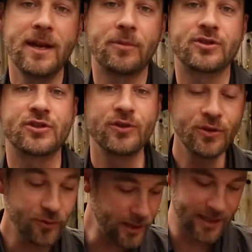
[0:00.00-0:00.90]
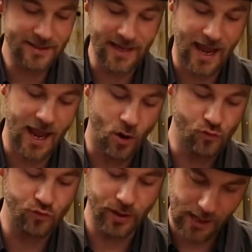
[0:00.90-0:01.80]
number two is a
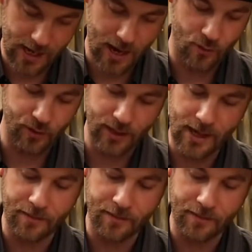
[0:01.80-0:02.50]
really